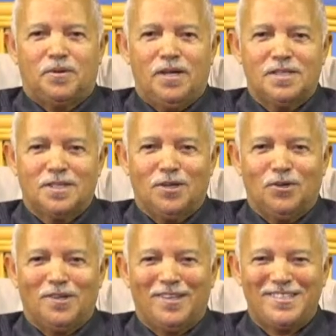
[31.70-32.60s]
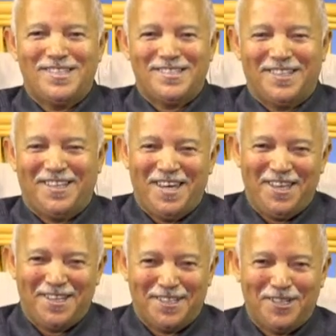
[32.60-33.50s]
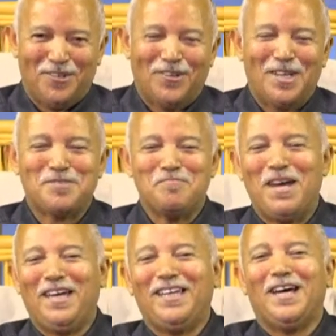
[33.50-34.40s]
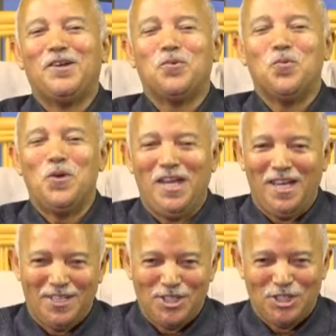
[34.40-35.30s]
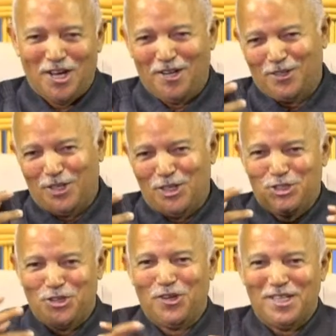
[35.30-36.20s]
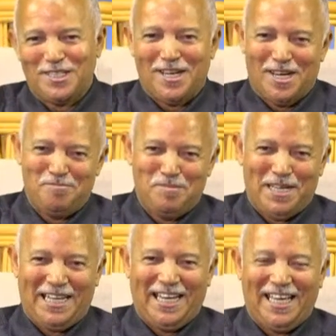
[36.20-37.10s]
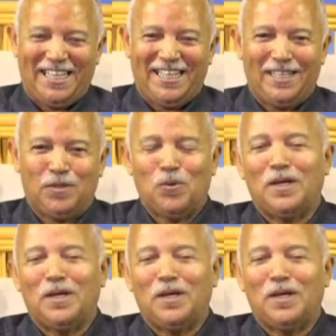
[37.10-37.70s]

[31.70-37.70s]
Praise the Lord. This is the day that the Lord has made, and we shall rejoice and be glad in it.